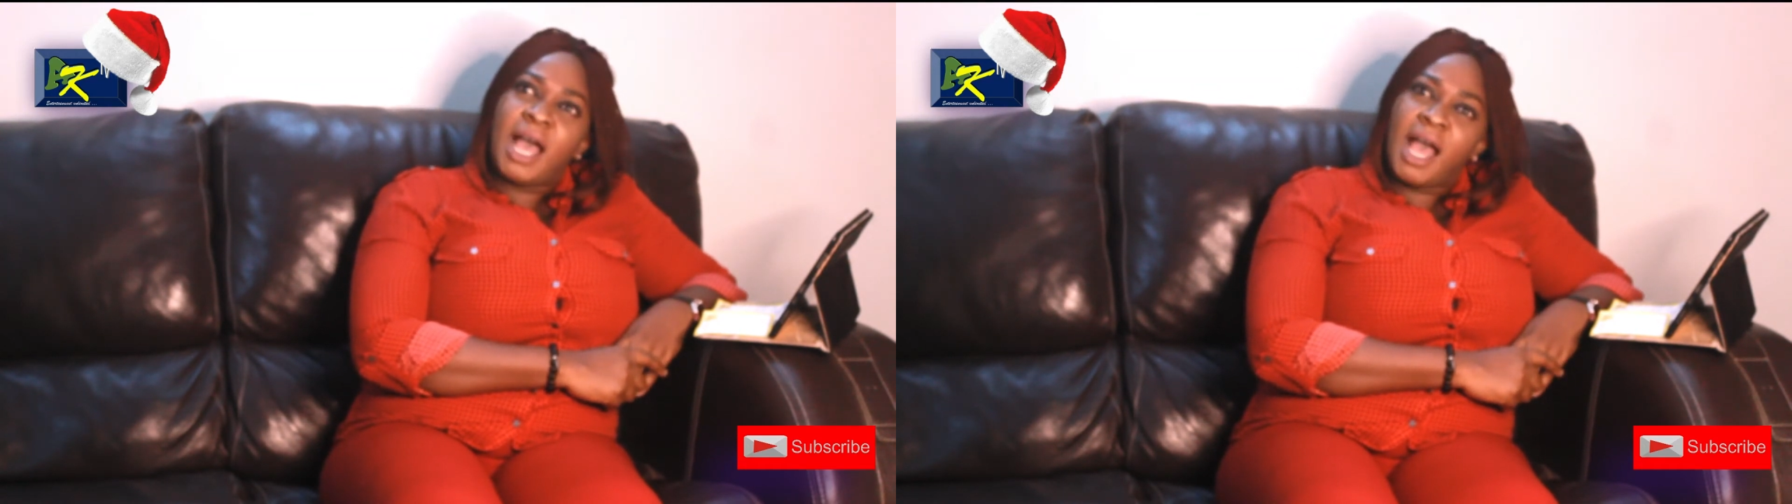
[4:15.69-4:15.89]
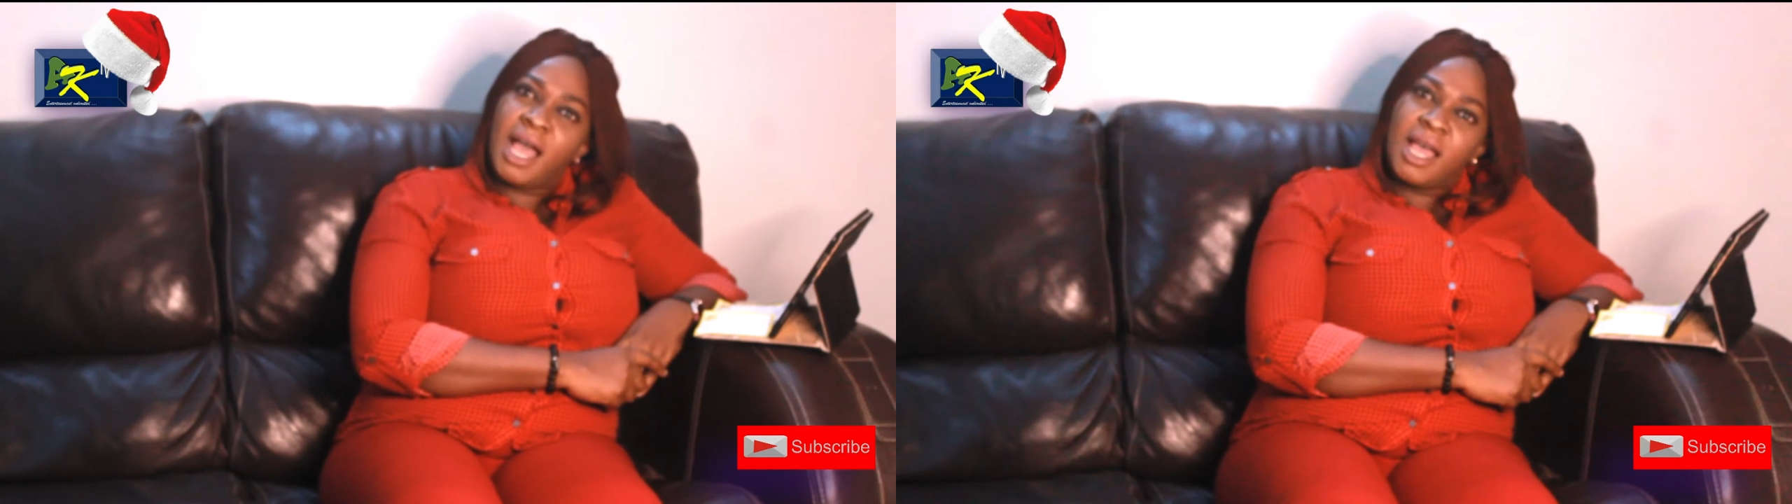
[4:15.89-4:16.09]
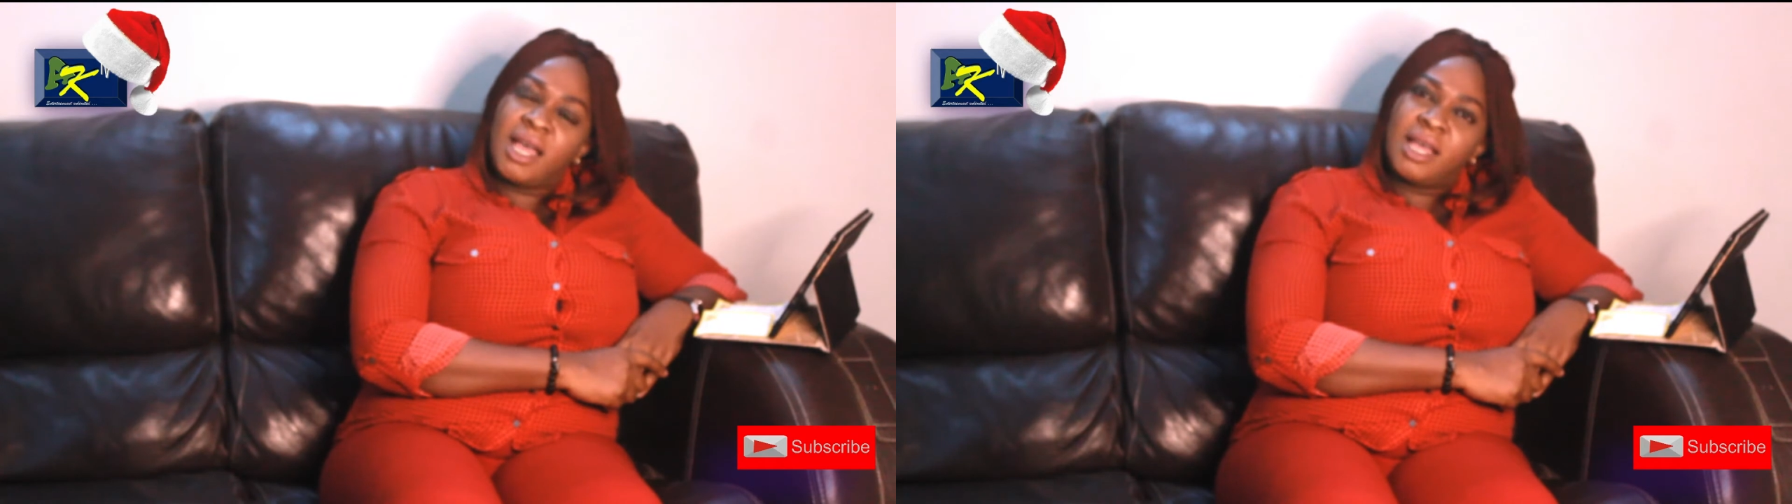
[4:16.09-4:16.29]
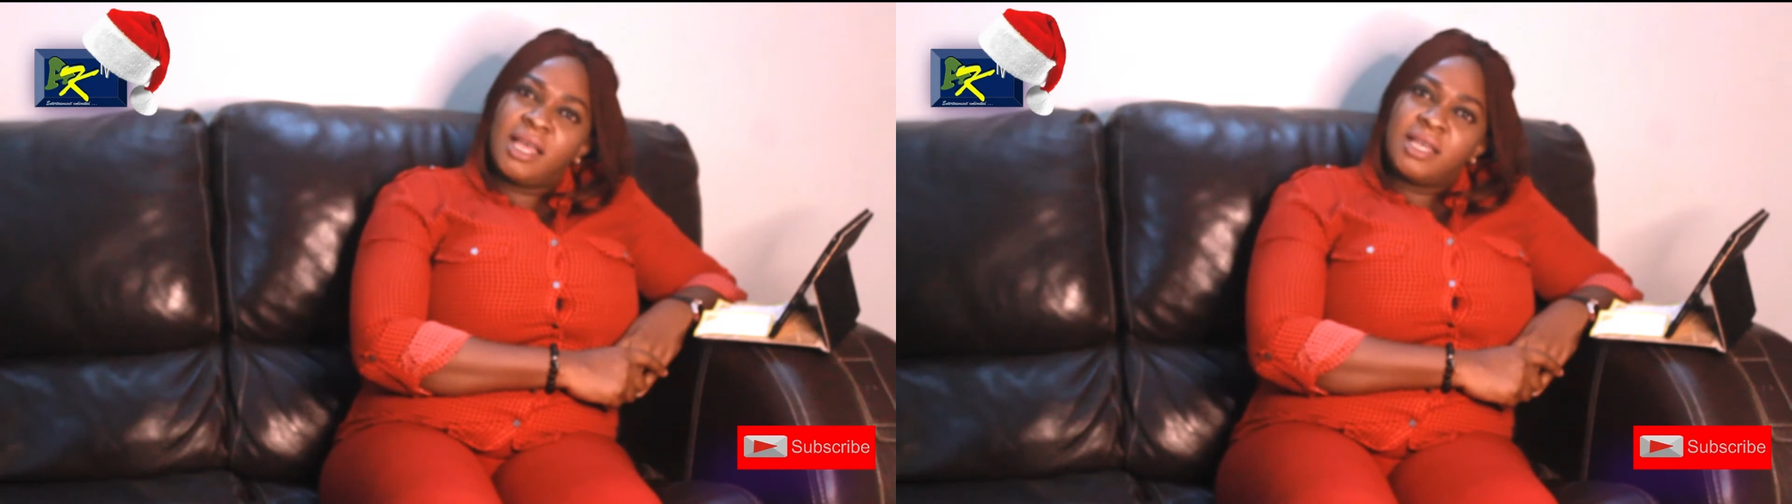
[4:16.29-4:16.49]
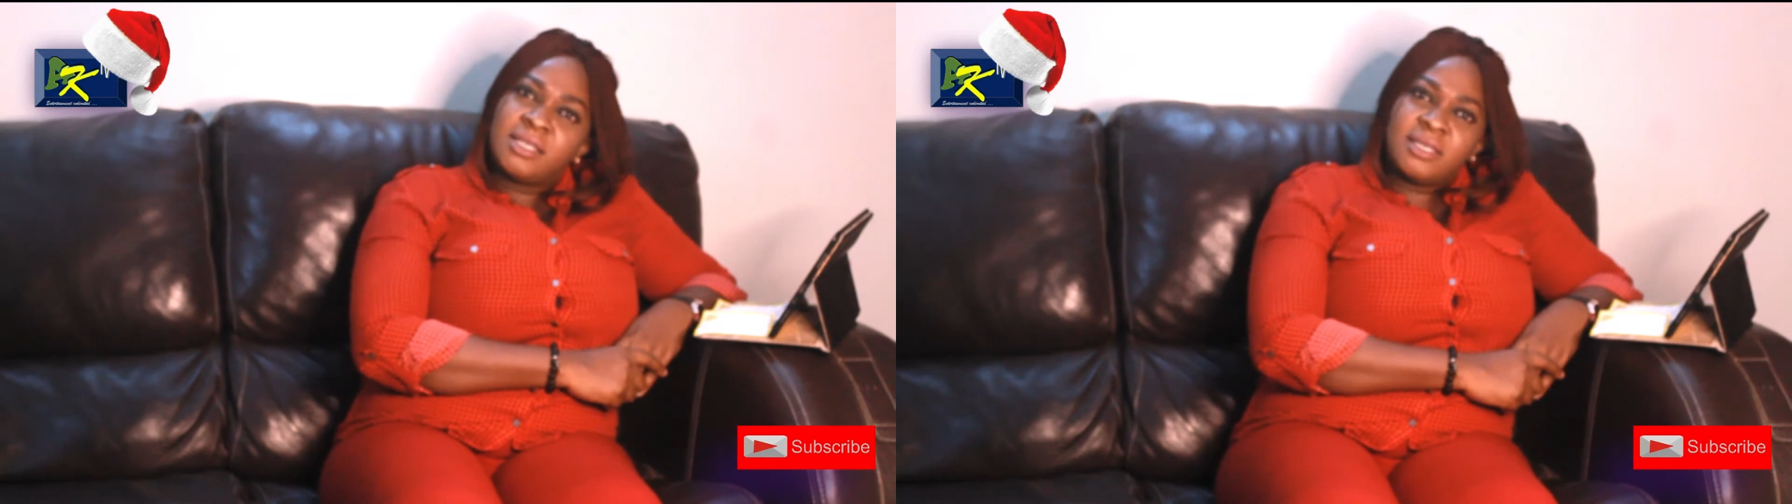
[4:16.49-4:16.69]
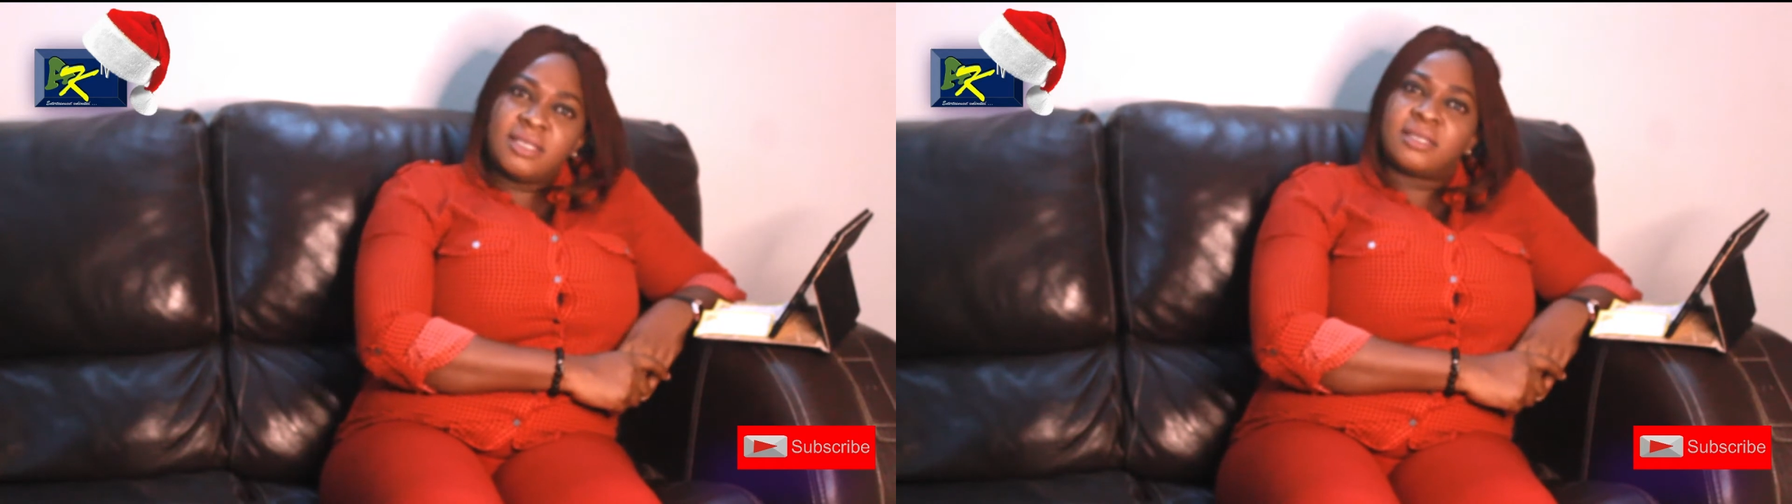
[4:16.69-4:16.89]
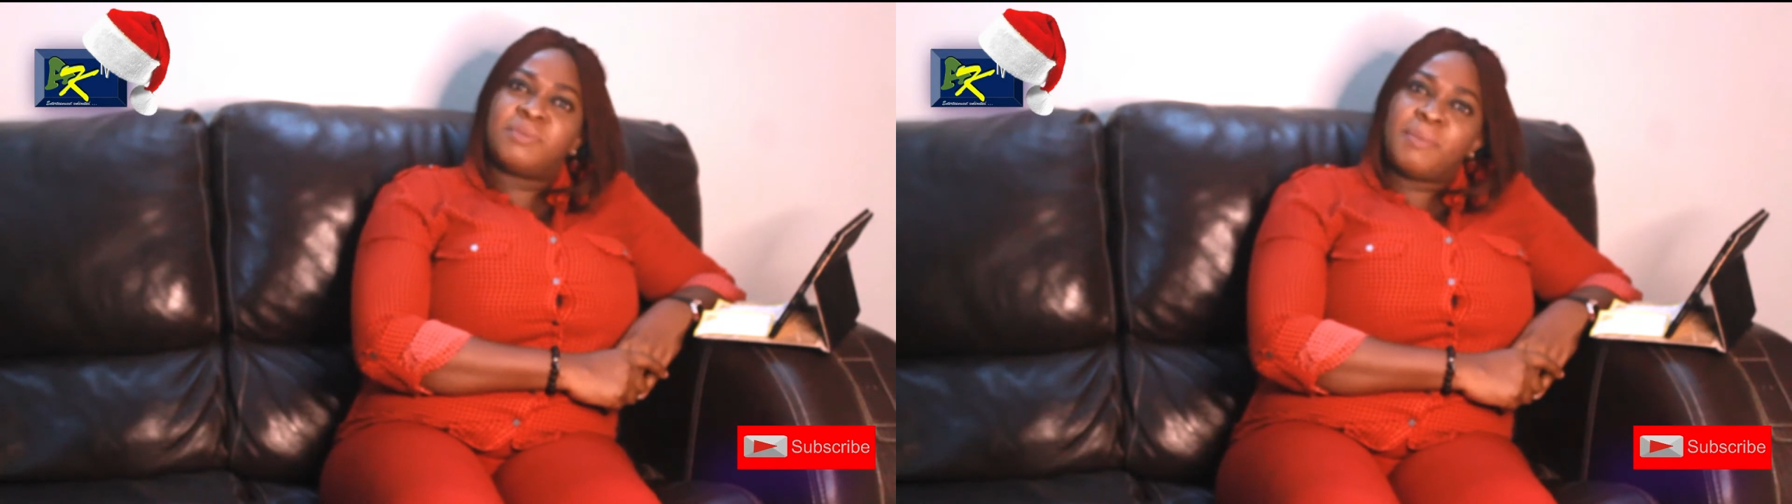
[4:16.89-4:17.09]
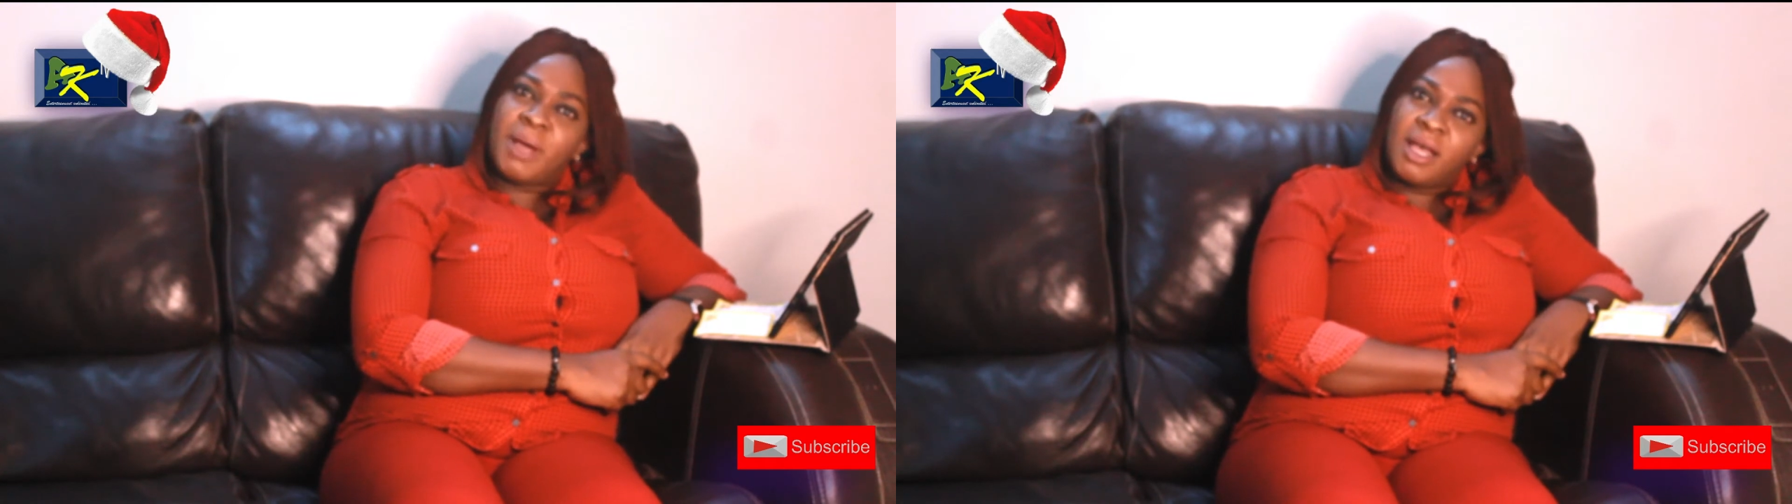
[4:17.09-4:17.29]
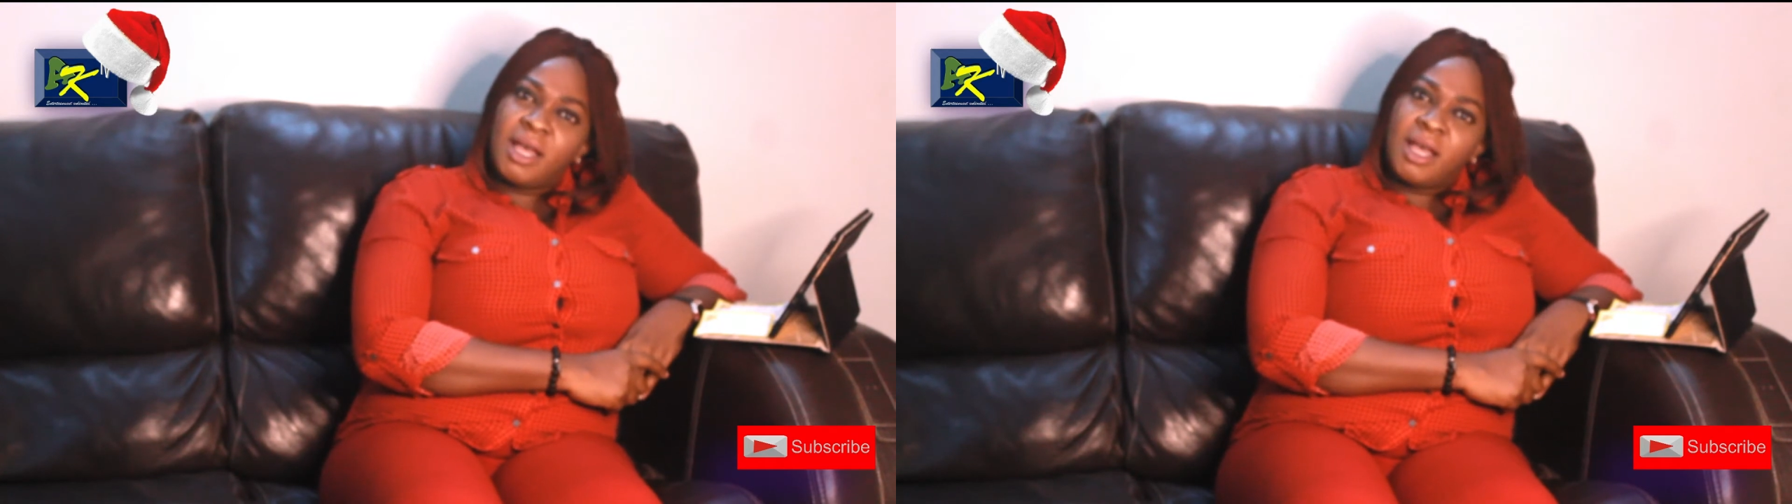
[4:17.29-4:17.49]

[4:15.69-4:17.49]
ah, sis, mama,